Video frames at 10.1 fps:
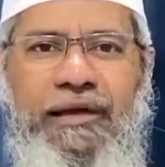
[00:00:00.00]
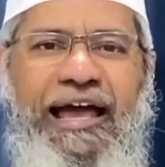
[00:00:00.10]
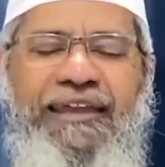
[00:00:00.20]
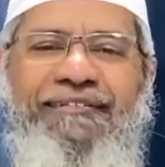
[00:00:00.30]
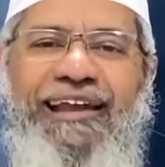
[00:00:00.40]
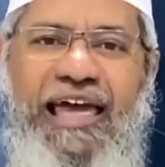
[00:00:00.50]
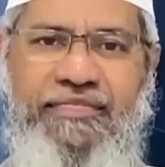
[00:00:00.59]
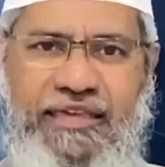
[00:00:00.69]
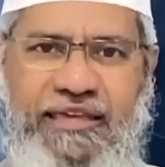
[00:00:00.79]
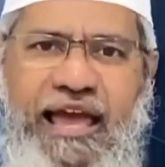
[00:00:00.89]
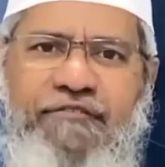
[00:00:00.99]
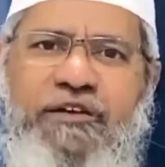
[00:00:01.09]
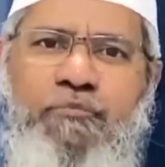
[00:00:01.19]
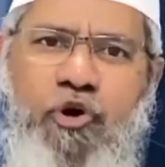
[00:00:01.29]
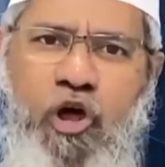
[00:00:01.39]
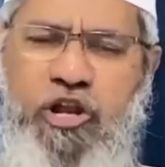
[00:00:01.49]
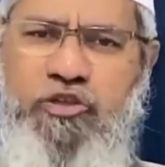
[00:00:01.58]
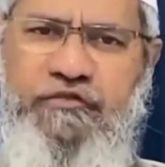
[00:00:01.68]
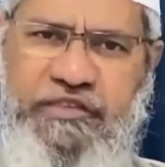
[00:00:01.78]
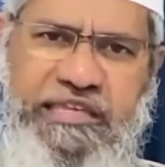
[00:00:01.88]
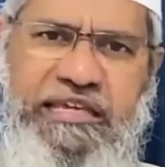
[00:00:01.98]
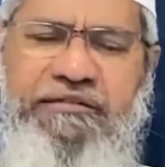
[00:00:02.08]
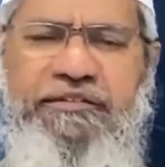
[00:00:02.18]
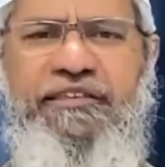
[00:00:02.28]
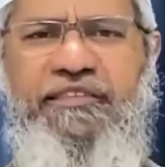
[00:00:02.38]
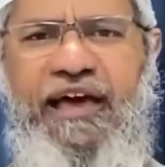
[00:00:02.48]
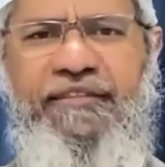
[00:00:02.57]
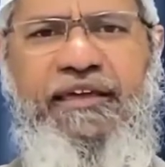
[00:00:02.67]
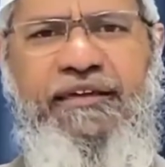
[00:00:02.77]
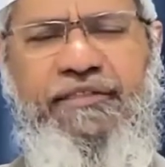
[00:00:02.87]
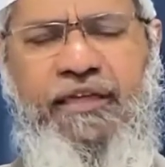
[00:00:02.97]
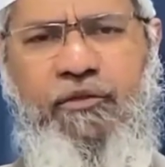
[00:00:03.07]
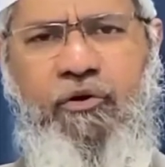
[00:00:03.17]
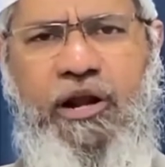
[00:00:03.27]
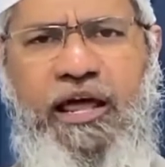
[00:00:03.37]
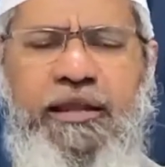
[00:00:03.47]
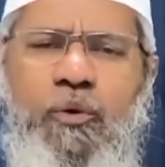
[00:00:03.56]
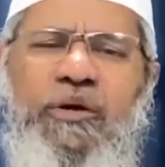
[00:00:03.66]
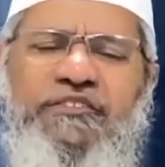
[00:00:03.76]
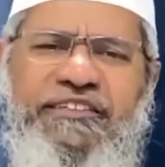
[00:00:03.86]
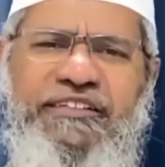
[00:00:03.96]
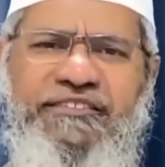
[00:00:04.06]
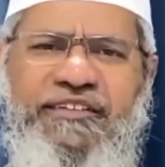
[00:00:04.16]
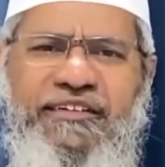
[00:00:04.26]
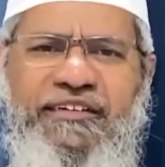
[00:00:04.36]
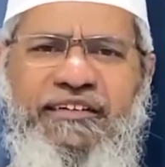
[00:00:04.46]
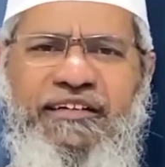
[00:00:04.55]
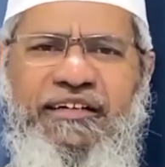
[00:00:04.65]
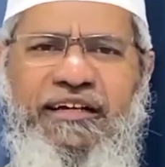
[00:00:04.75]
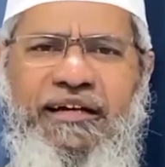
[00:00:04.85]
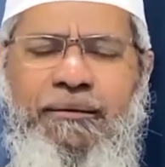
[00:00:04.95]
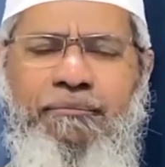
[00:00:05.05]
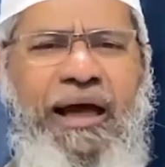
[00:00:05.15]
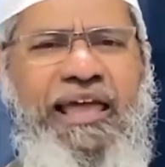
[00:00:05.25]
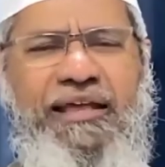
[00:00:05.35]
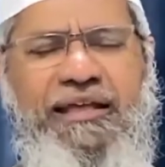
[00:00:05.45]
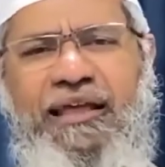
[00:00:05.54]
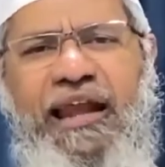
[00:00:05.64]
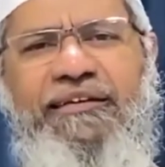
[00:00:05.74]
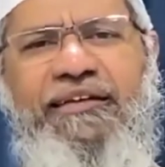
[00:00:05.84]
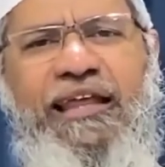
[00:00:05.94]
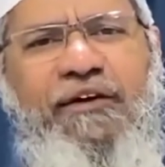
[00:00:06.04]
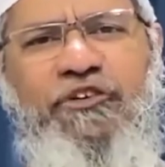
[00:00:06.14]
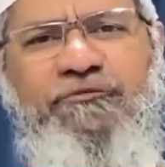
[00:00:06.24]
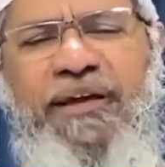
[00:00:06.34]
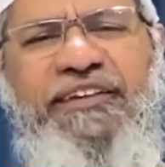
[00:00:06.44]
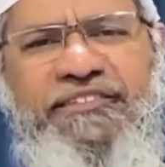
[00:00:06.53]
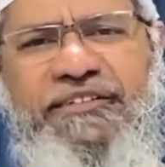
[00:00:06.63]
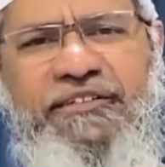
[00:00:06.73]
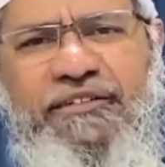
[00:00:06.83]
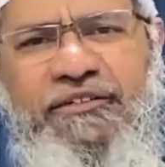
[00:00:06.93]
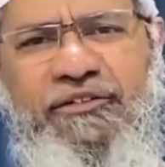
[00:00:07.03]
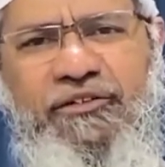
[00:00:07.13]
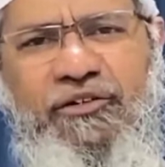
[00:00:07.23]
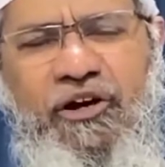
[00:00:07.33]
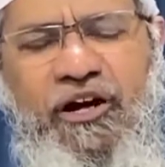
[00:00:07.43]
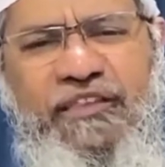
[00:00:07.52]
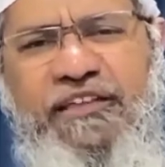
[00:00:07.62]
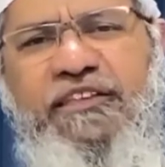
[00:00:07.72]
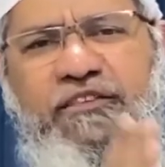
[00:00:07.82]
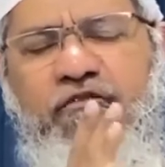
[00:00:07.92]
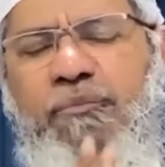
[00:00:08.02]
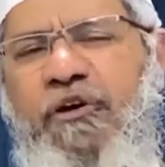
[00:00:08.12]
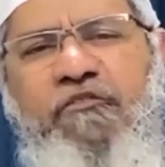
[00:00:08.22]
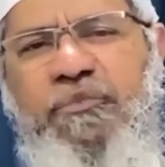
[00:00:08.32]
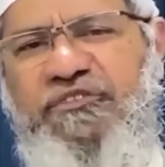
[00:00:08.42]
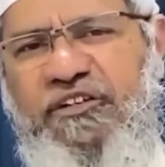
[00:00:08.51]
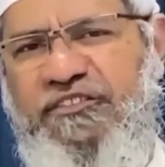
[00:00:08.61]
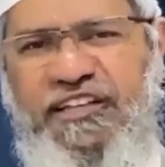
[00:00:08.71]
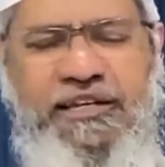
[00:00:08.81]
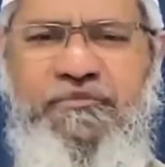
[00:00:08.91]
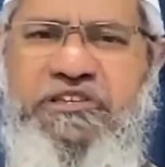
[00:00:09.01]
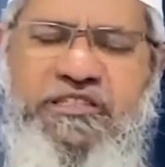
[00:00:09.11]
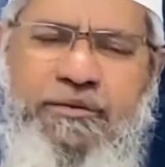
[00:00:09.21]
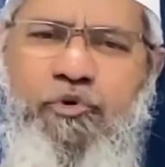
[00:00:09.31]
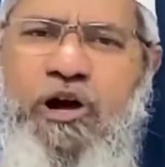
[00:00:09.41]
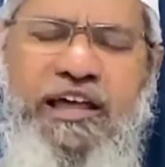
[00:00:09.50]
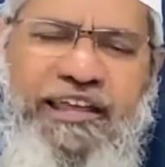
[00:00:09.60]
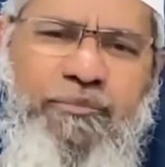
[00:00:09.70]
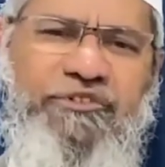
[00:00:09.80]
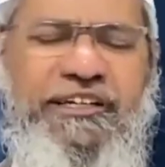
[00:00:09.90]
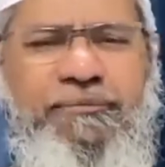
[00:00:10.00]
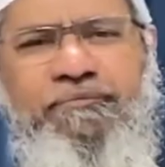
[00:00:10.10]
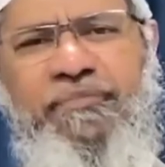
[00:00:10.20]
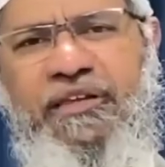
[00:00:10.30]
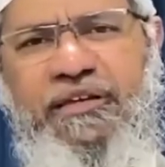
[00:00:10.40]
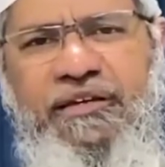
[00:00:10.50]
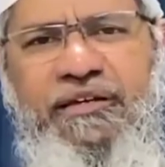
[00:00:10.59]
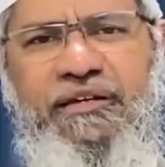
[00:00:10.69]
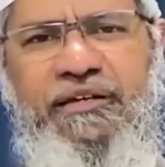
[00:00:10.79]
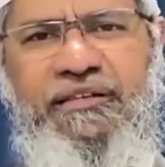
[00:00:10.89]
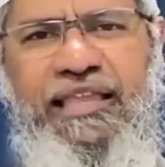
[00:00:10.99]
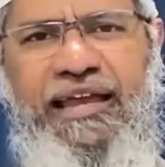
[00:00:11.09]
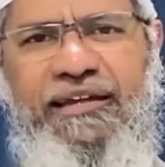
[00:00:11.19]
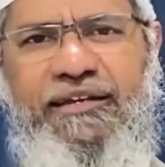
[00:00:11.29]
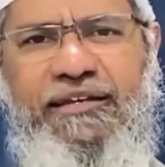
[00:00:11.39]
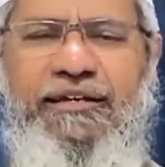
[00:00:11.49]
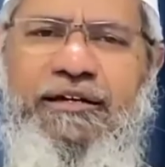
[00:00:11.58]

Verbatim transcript: and realizing, having more knowledge of the deen, reading the hadith and the Quranic verses, my criteria was based on the hadith of the Prophet Muhammad, which is in Bukhari and Muslim, that